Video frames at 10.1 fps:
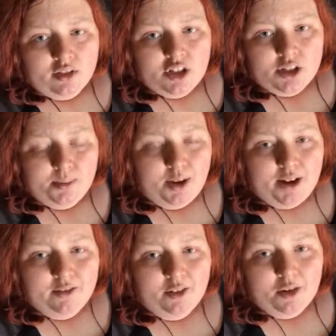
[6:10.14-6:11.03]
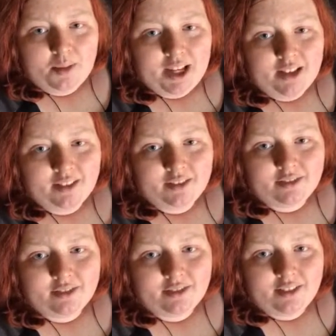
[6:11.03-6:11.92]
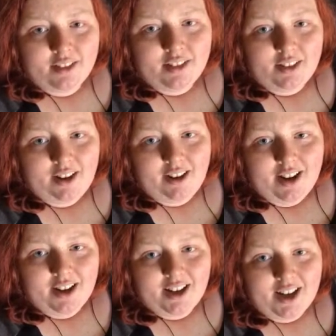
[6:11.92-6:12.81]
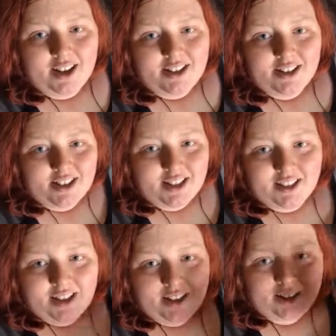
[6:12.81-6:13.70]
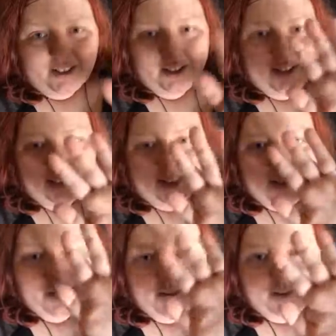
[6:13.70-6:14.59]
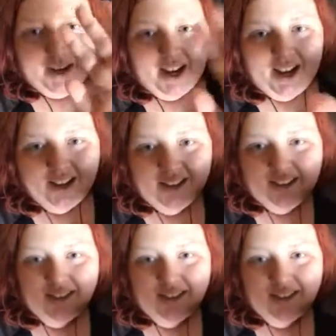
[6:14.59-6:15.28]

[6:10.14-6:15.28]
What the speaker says: Just pray for me. Alright guys, see you later. Bye.